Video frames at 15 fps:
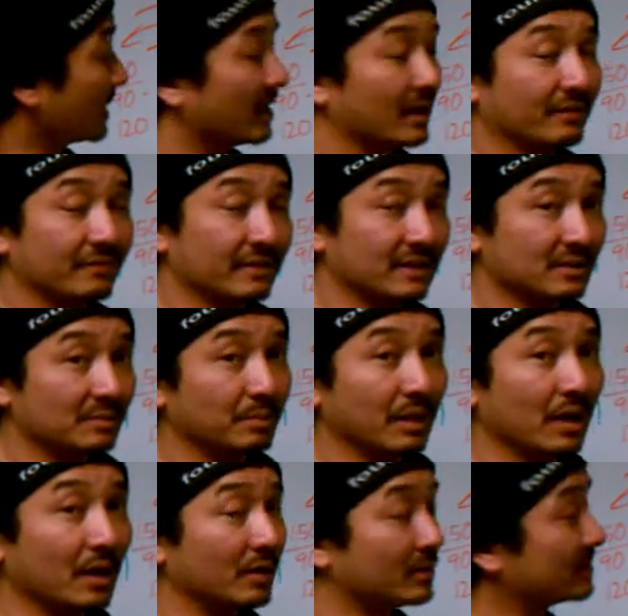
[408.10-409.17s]
If this
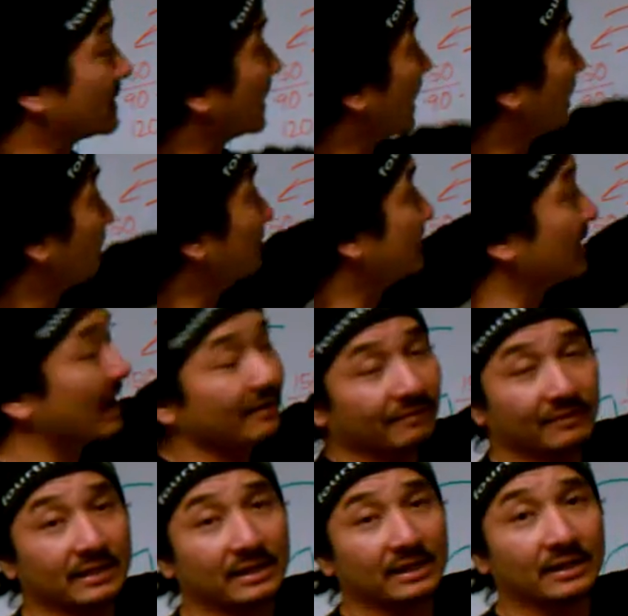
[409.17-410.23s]
blows, then I'm
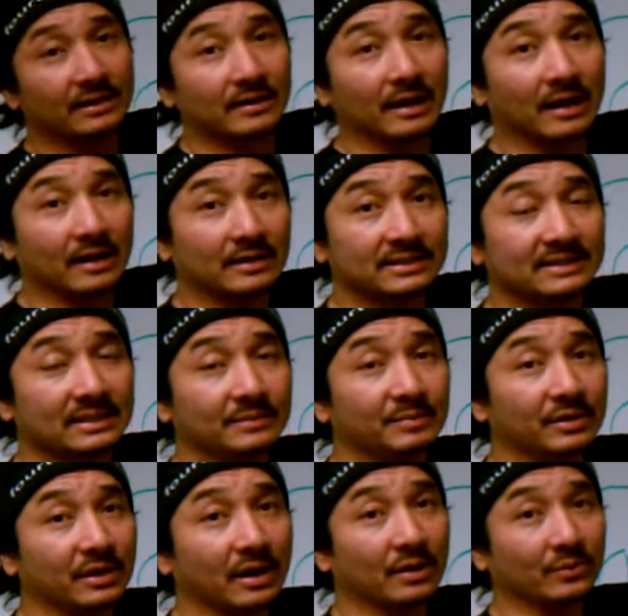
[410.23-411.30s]
definitely in
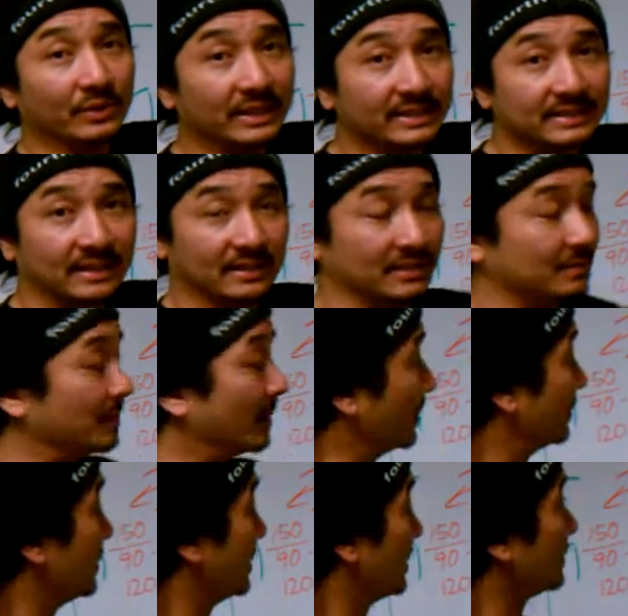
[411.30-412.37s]
CPR resus
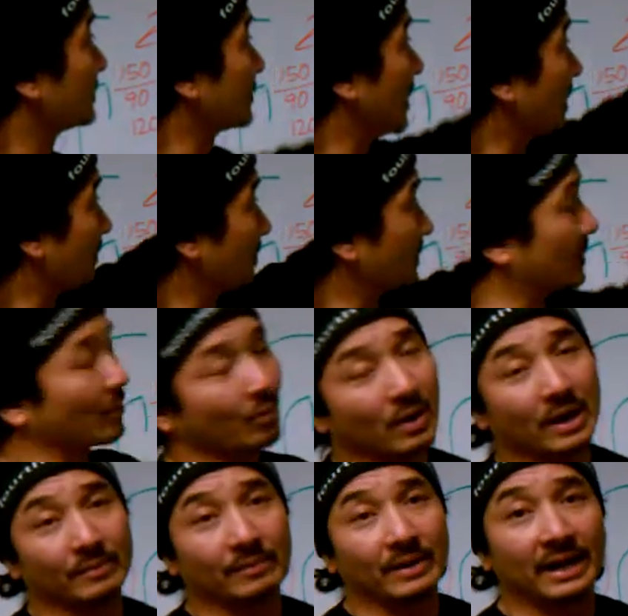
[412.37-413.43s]
mode. So I'm going to
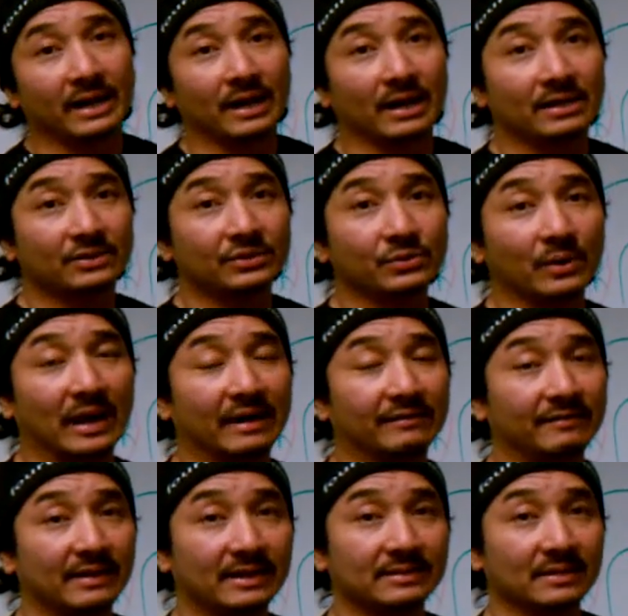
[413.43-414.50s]
want my two
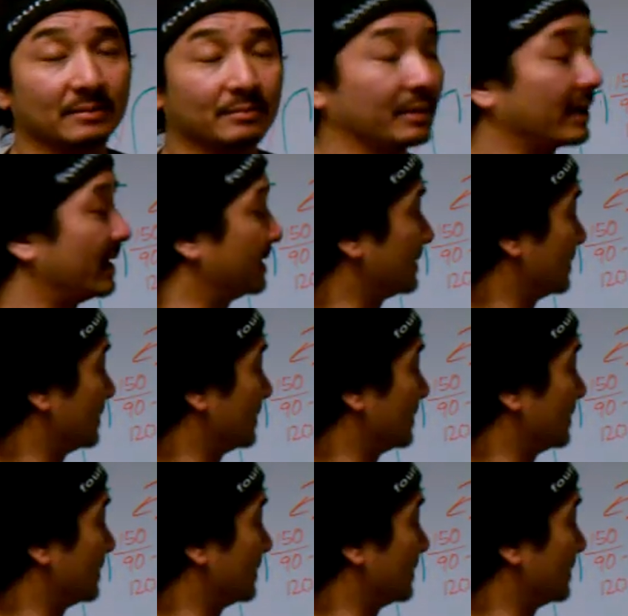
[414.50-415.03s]
IVs in place